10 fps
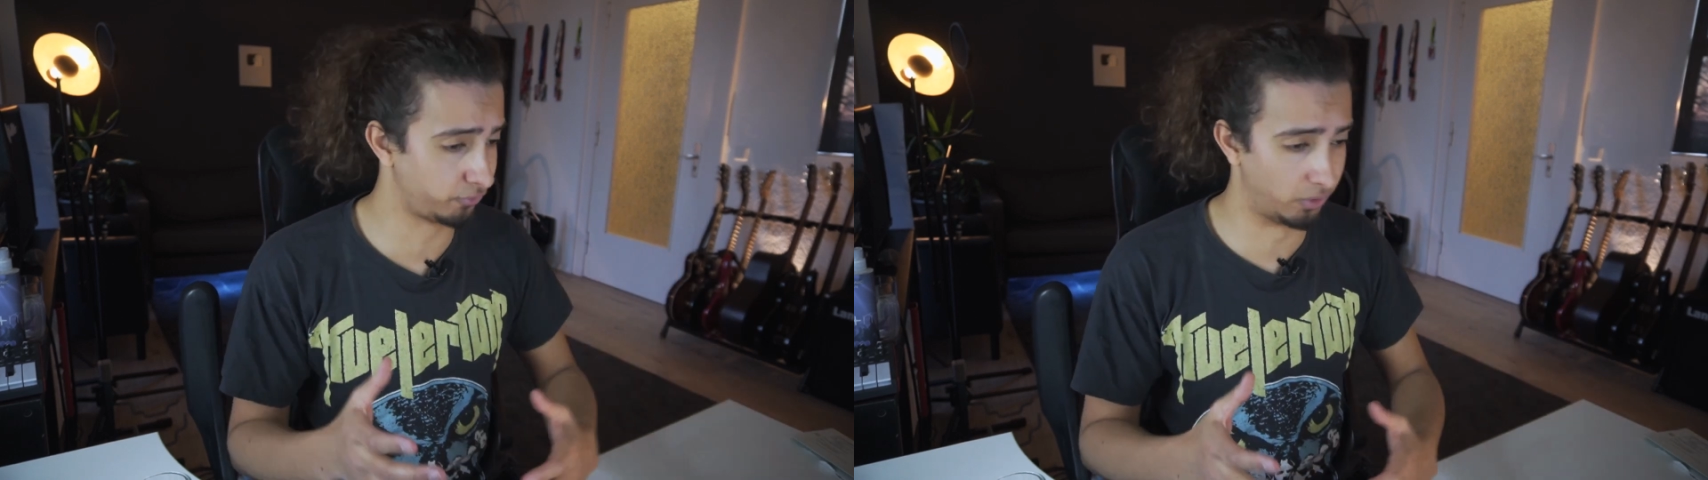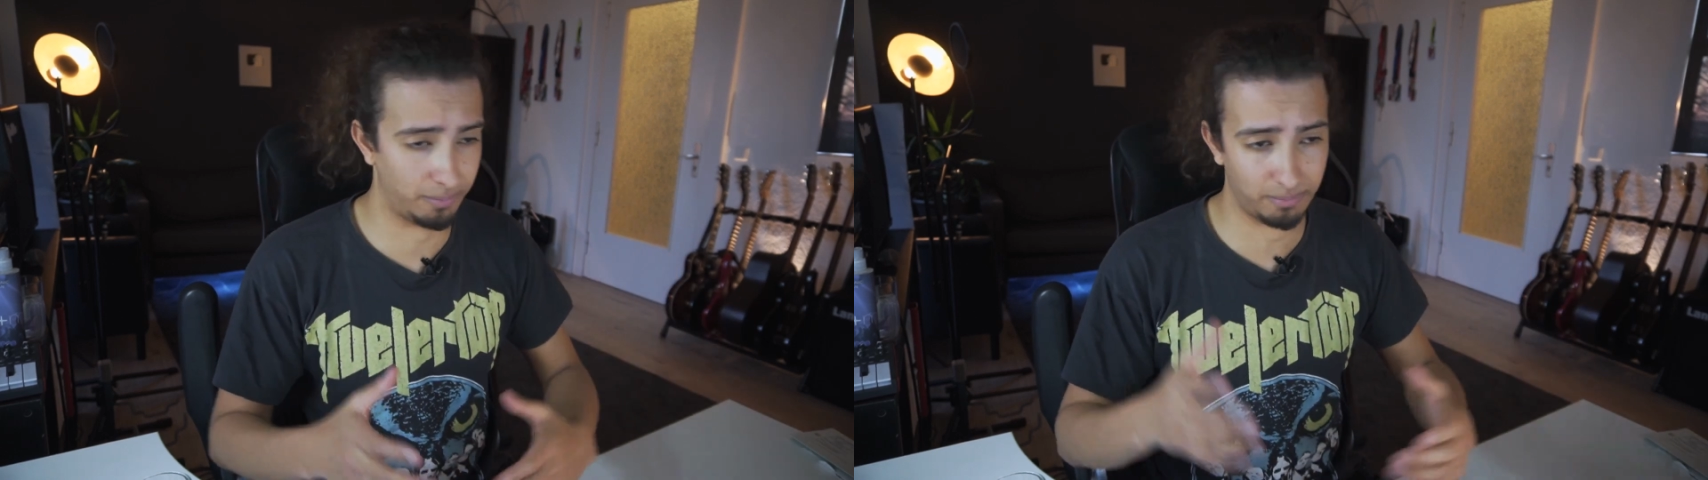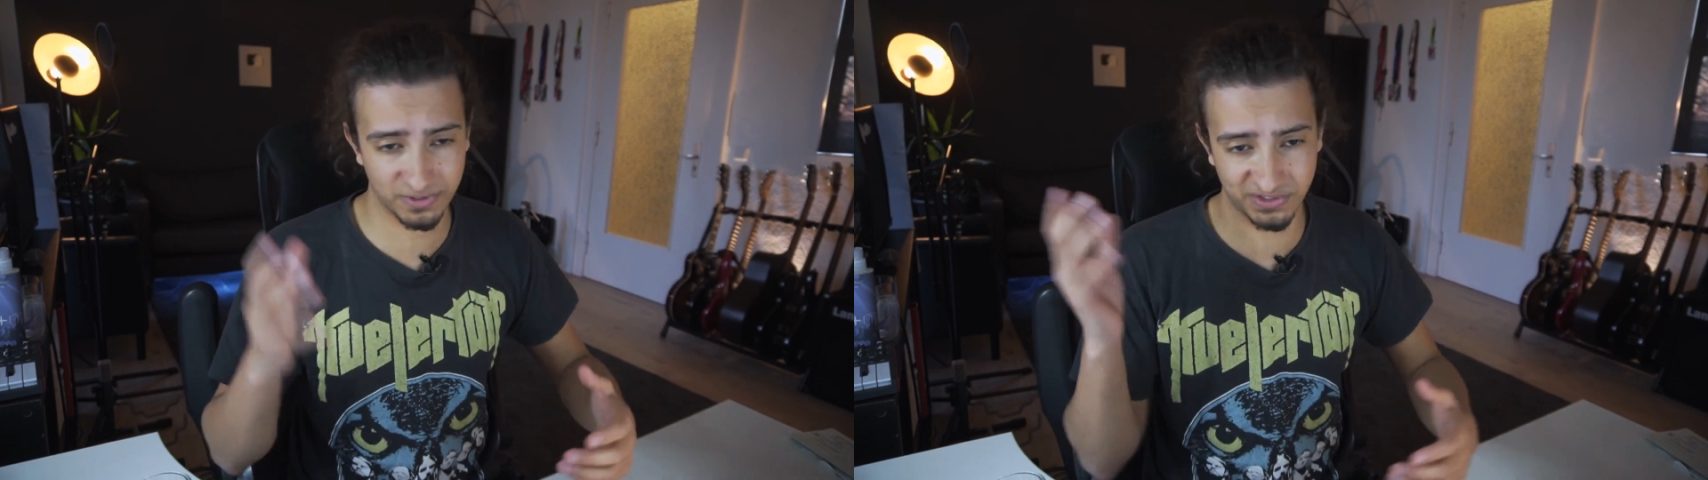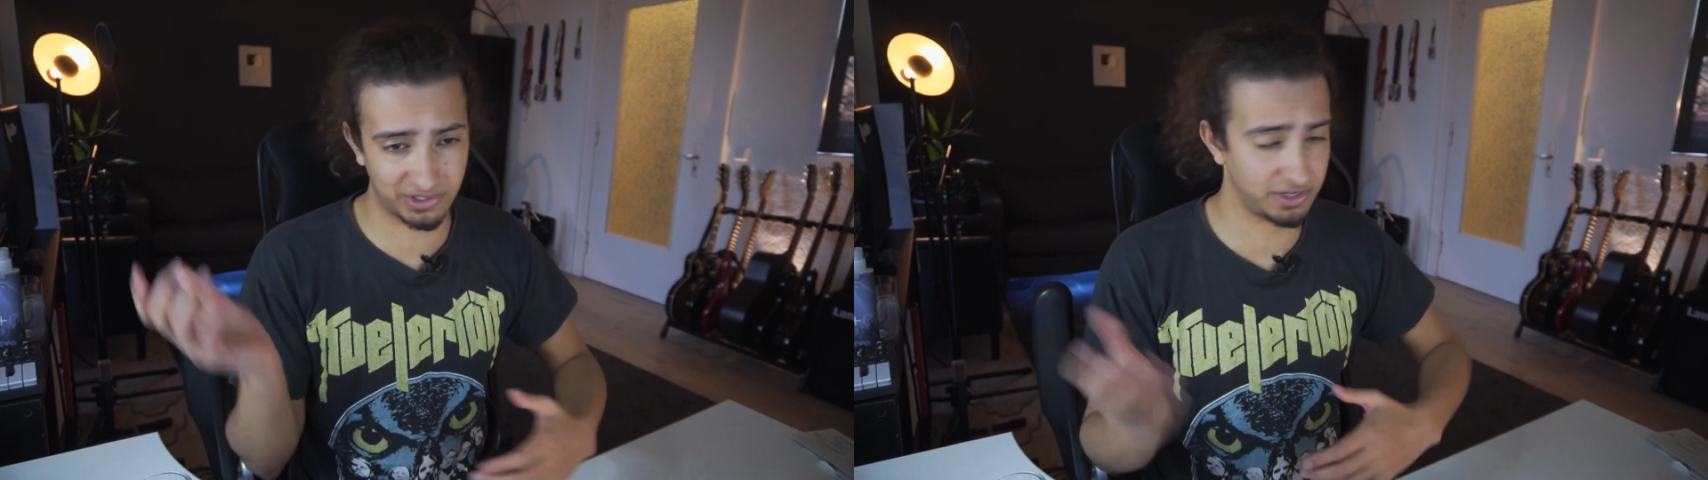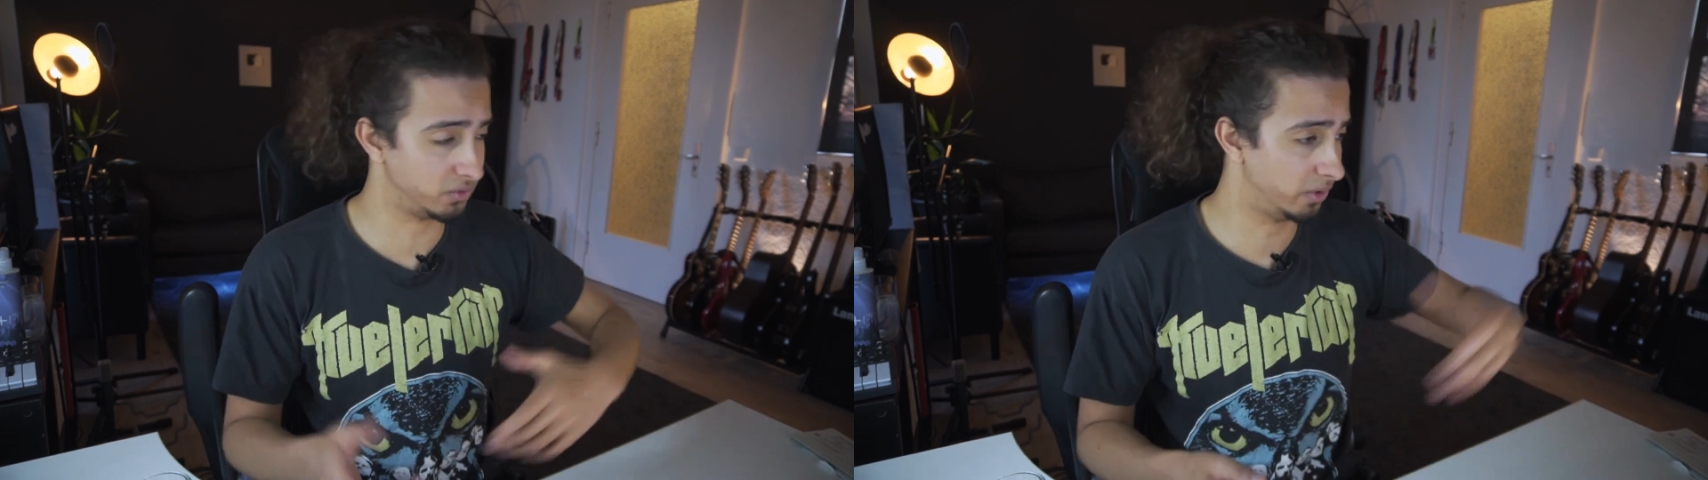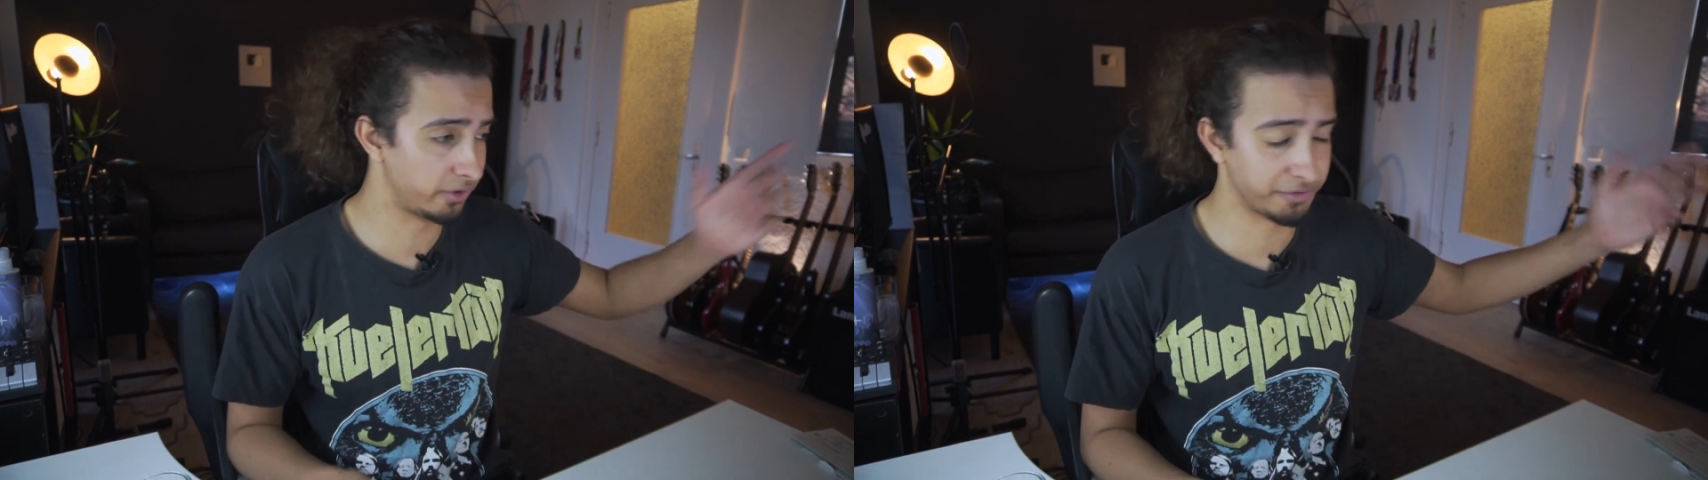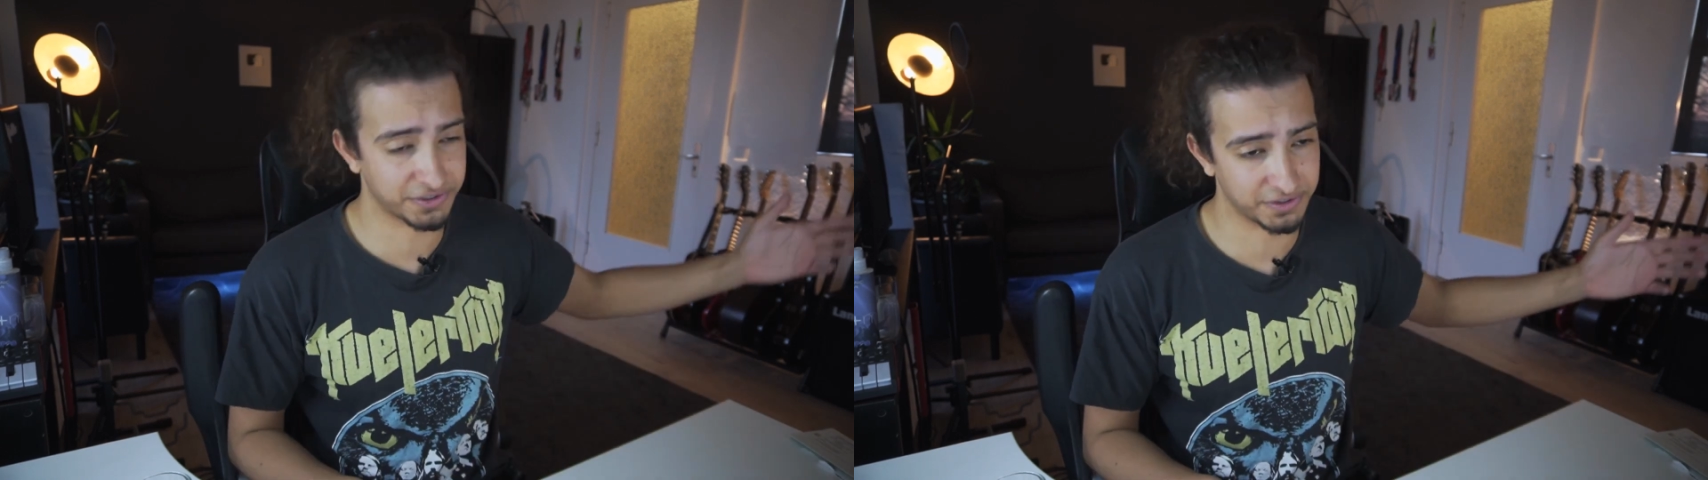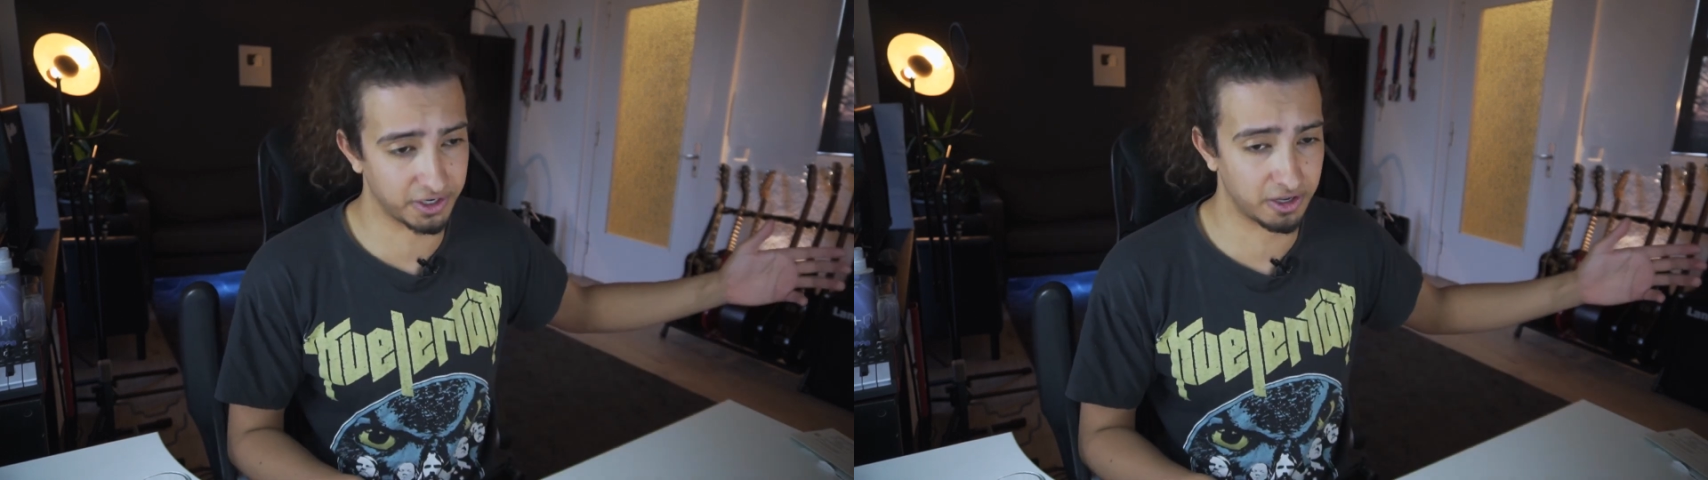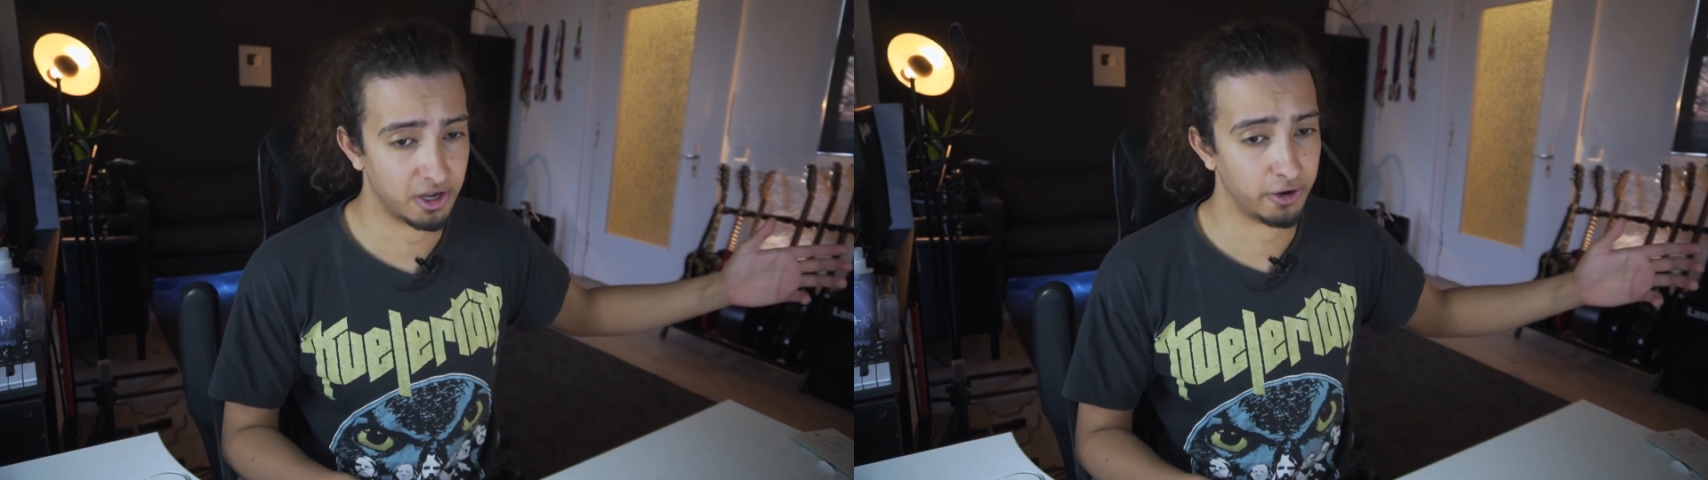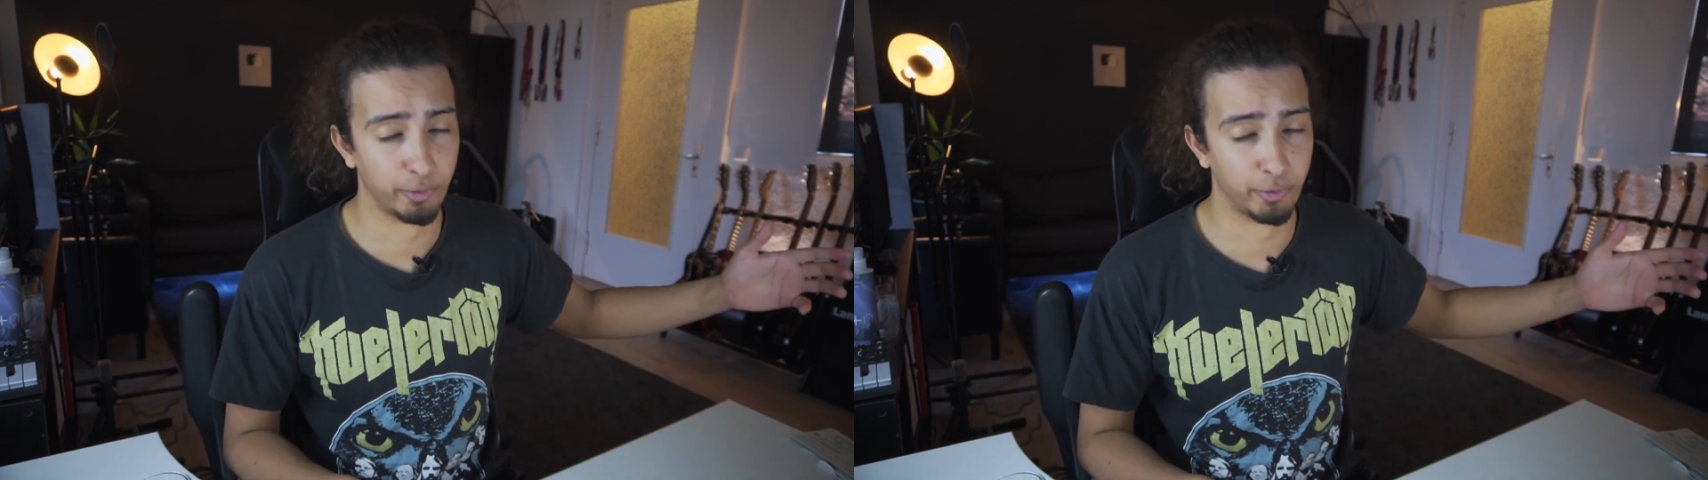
from a city to another city,